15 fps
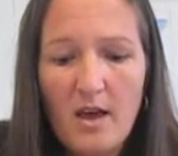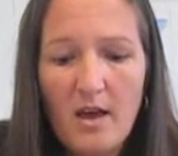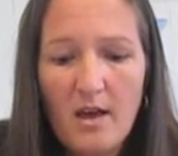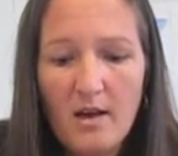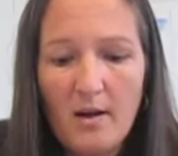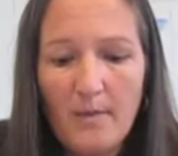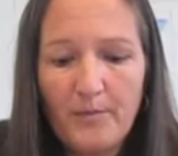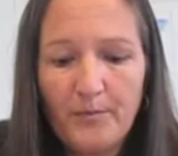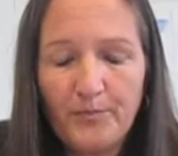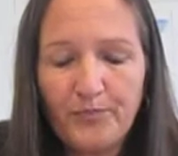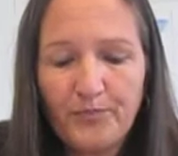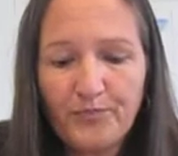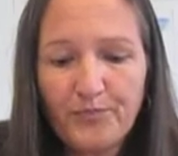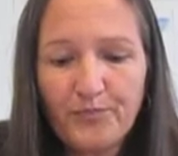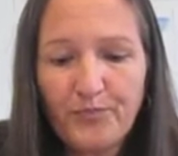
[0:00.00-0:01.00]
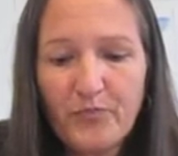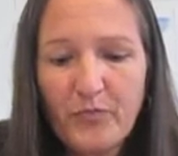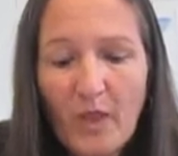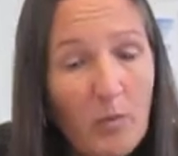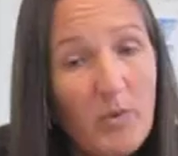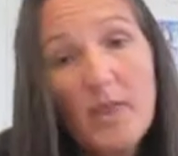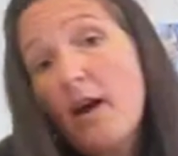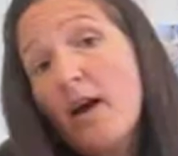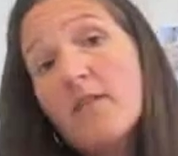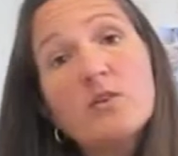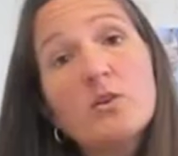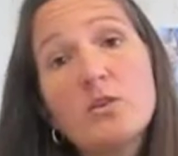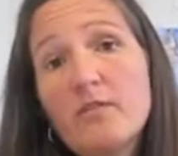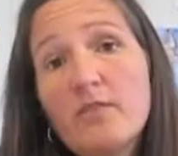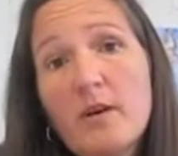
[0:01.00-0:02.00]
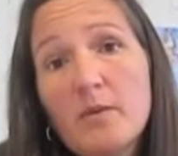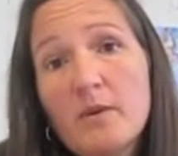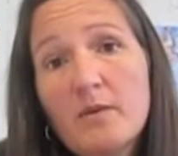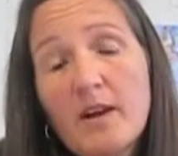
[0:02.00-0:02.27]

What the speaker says: without having all the family